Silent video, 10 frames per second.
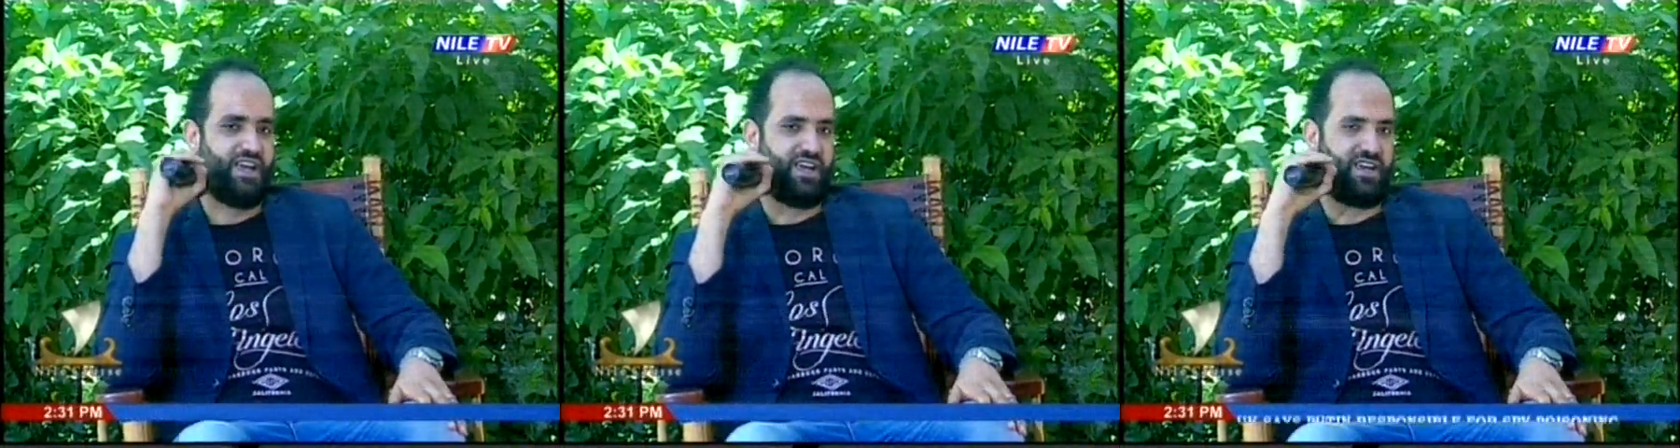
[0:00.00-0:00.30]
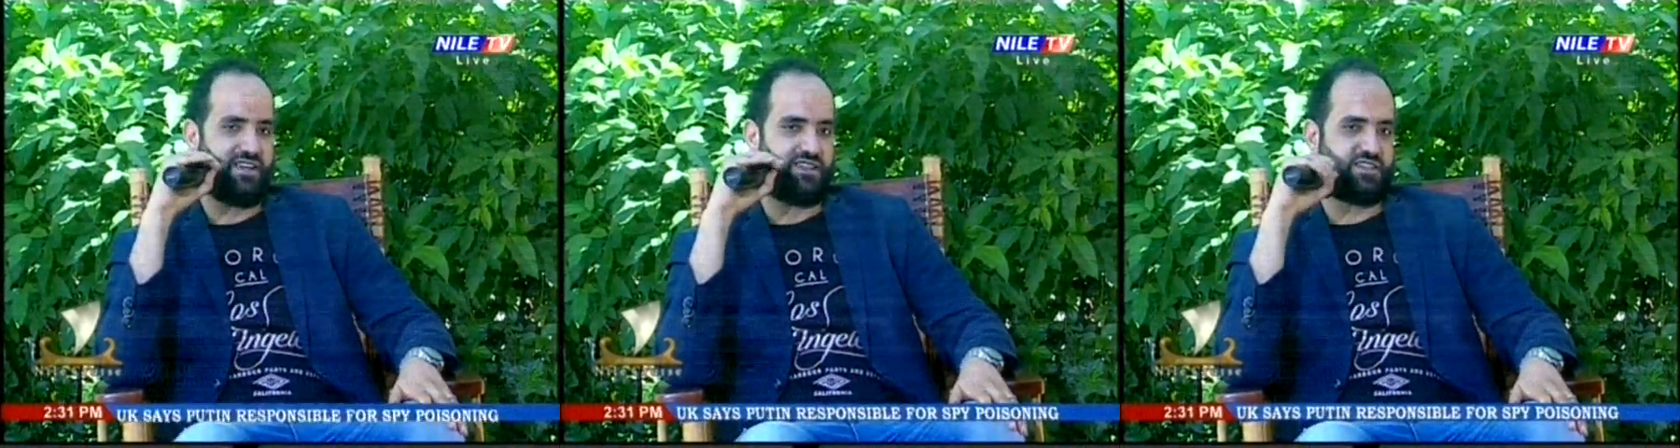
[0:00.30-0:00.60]

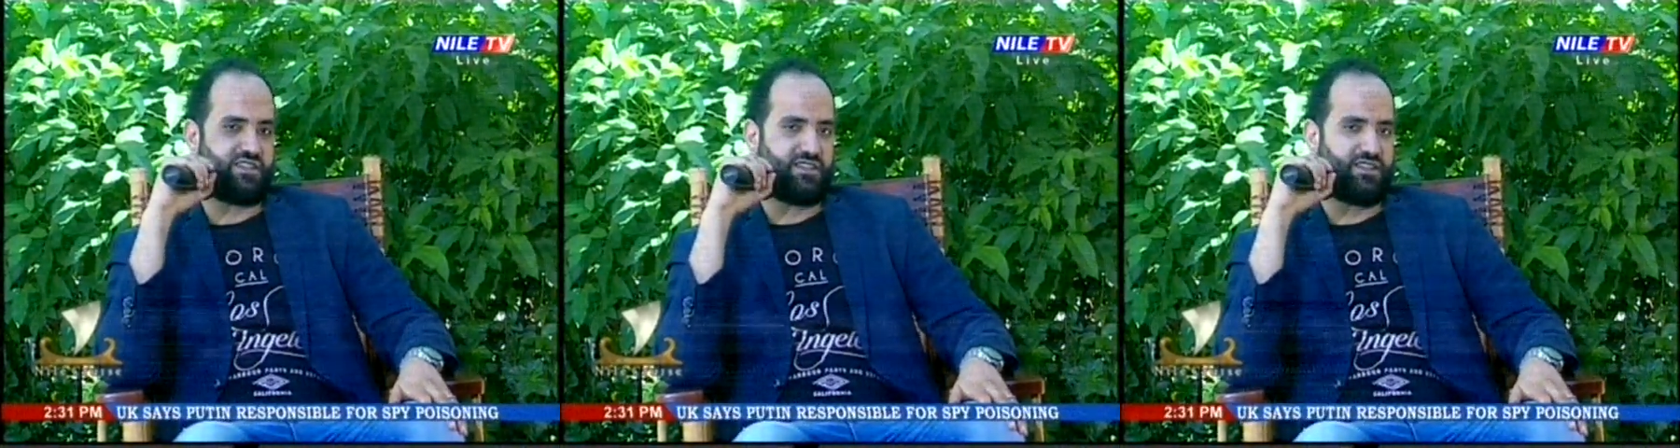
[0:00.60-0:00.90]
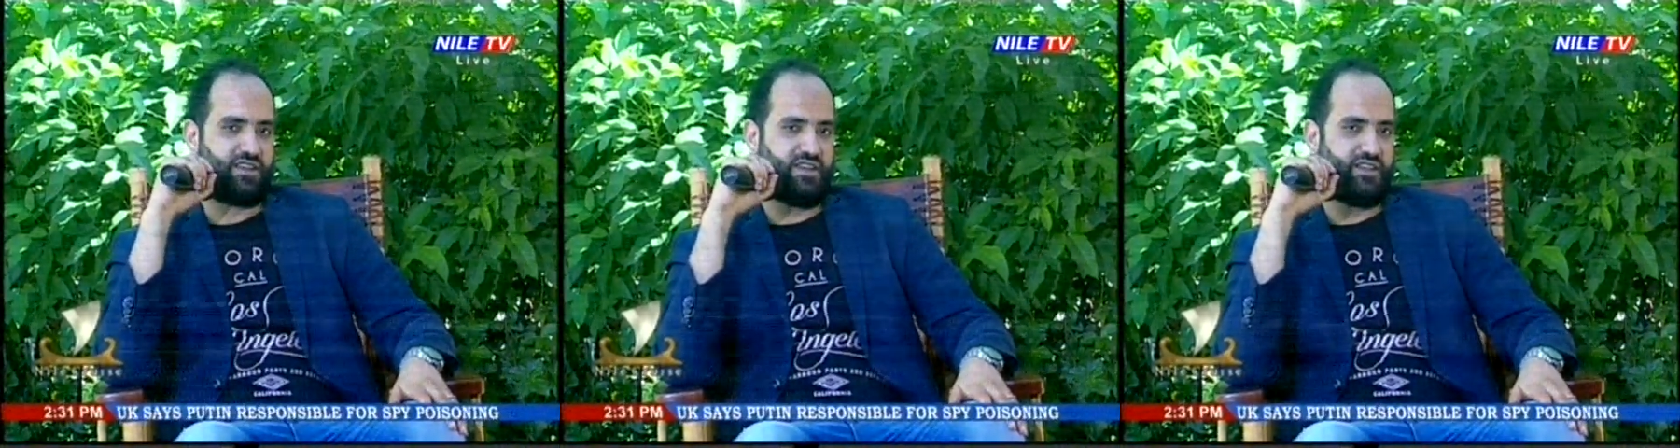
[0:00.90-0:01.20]
and
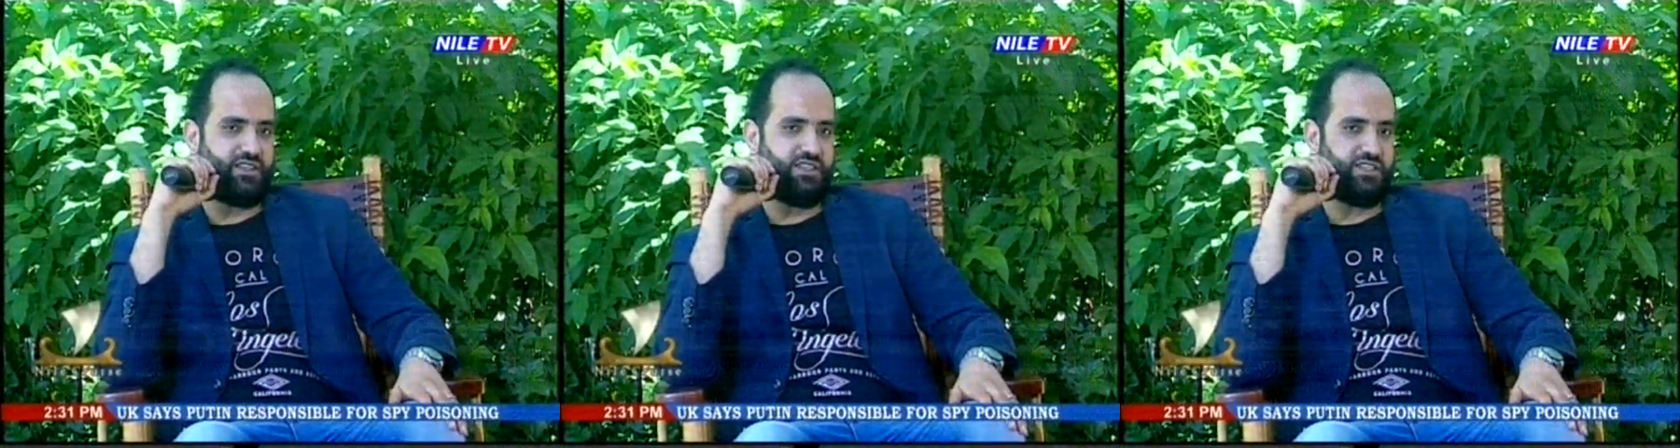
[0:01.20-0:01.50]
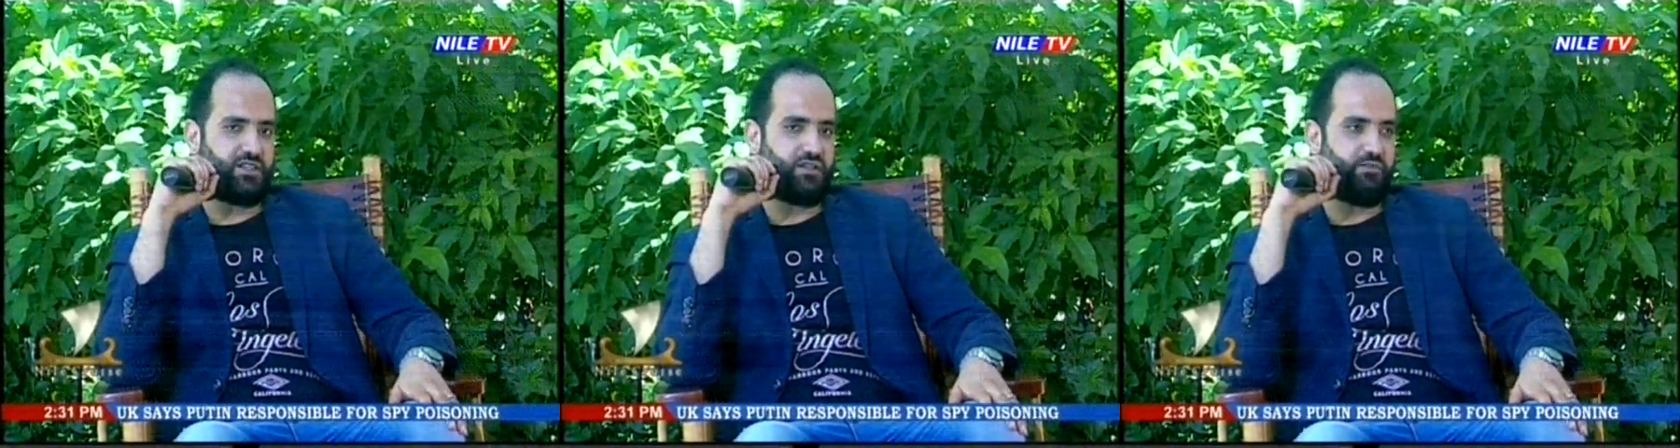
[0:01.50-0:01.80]
I
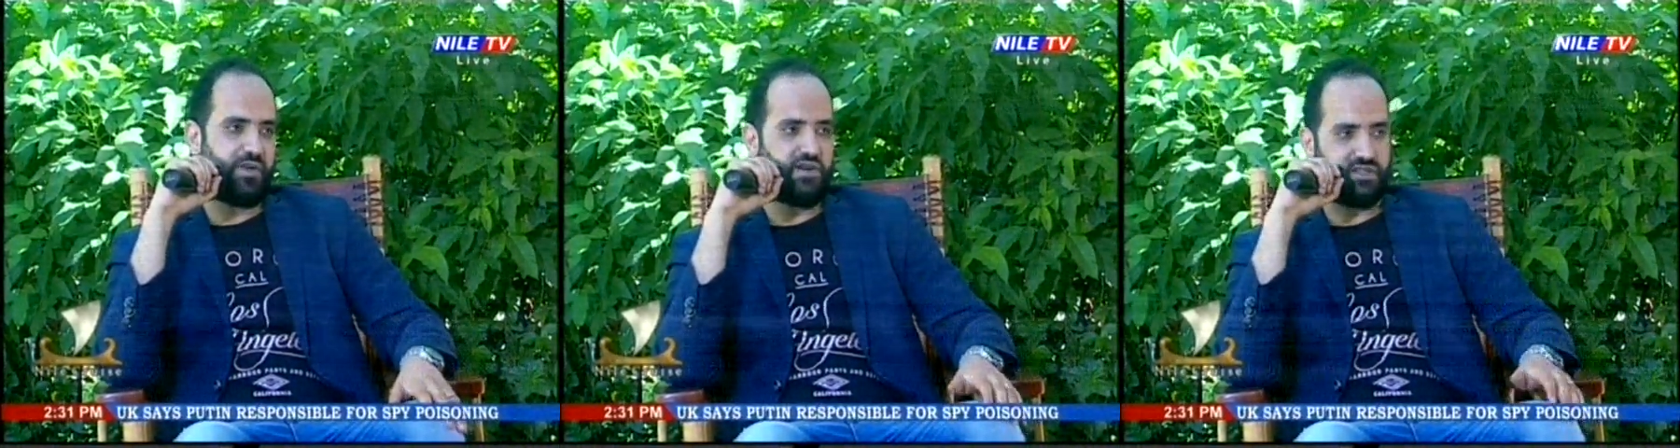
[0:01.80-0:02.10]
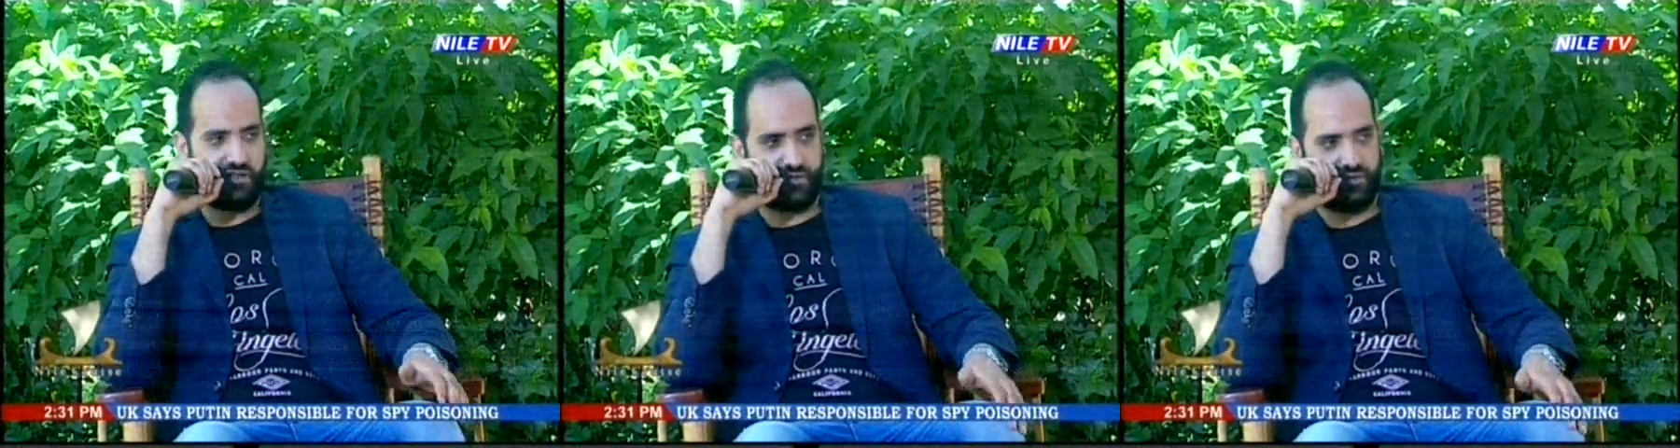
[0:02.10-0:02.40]
teach
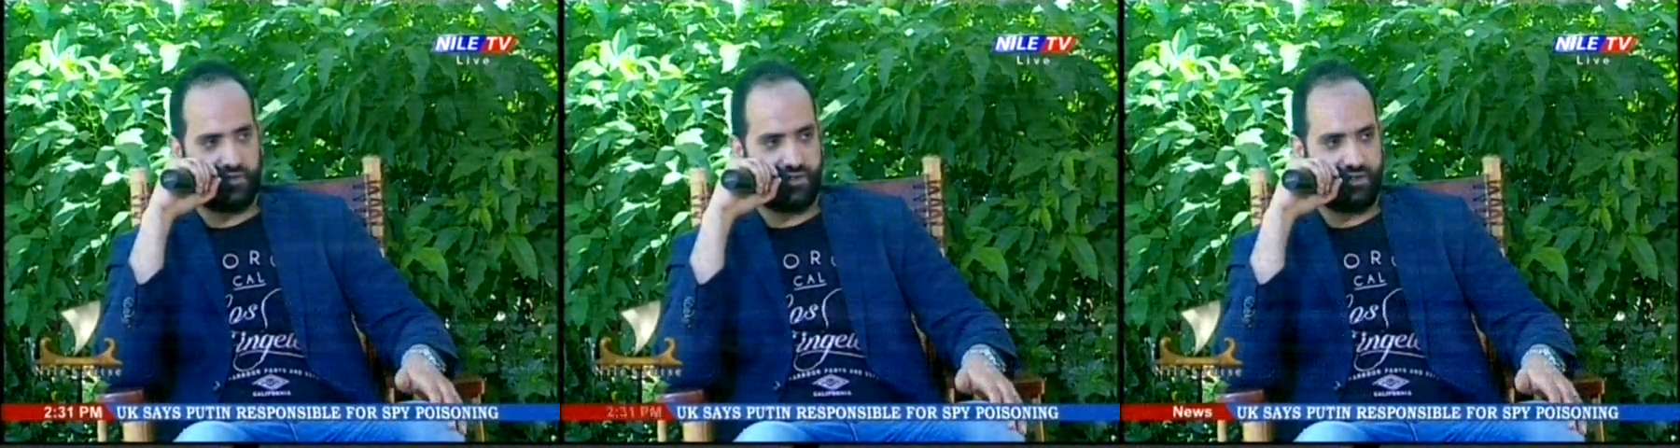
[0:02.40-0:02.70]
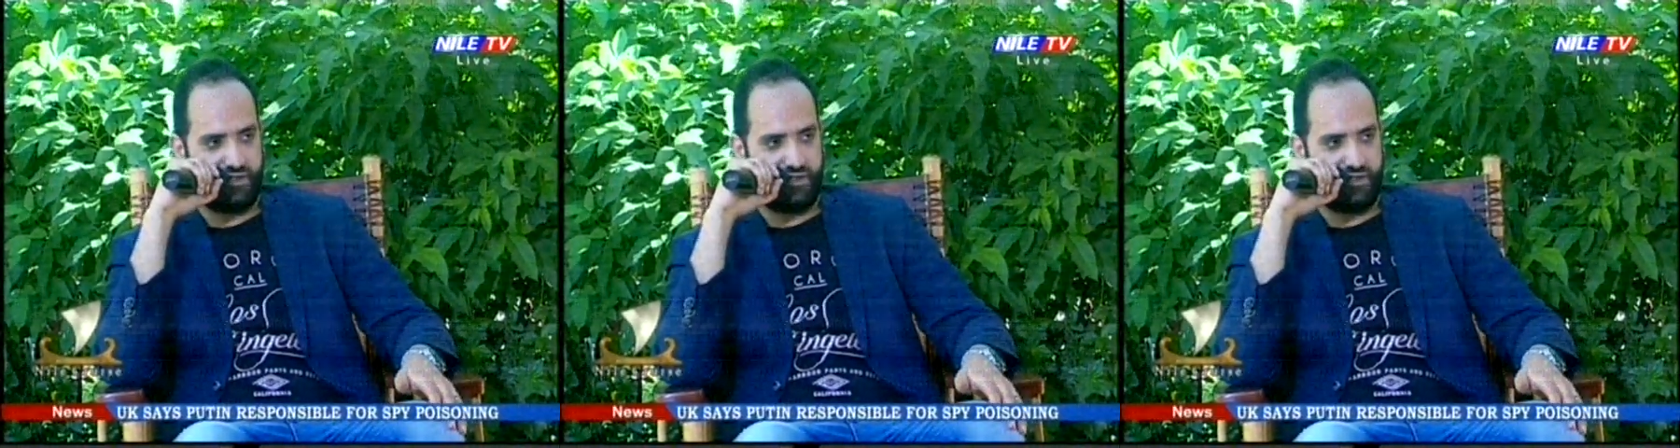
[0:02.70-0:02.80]
comparative